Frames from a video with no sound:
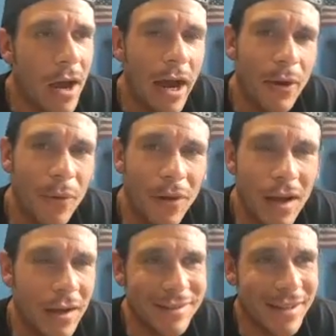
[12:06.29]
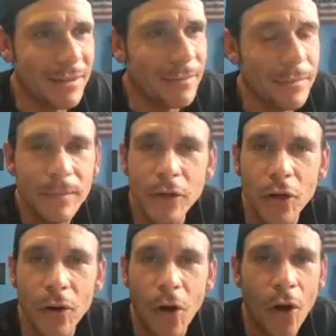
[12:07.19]
I realize like
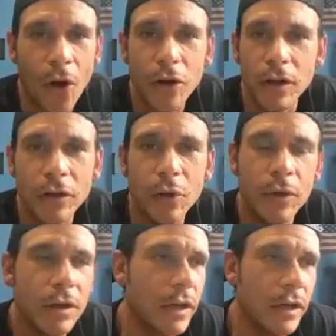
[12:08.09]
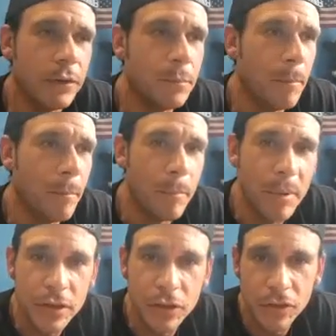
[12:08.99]
all you're gonna do is
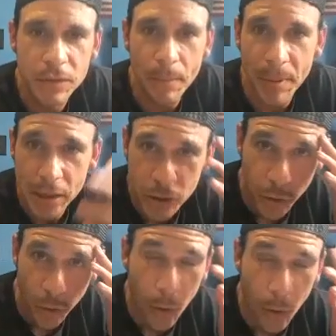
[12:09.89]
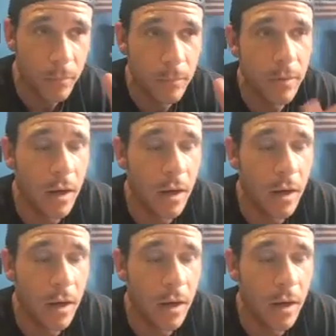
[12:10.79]
beat your own